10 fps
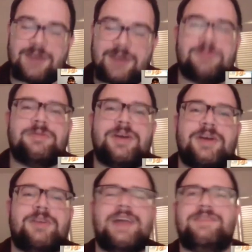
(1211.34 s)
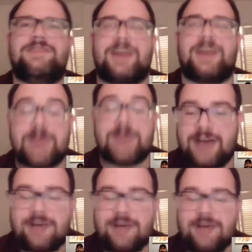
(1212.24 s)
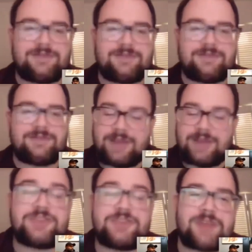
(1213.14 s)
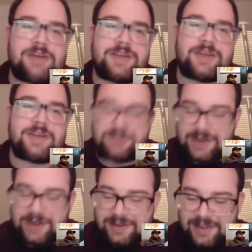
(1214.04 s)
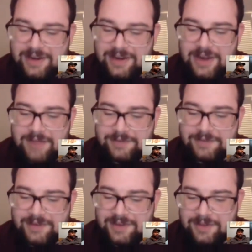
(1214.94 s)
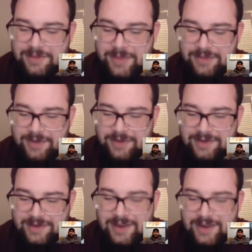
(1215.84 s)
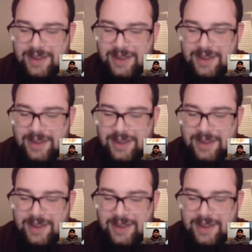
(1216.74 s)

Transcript: No, ever. Oh, lifetime. Oh, I've been drowning in translated novels is the main reason.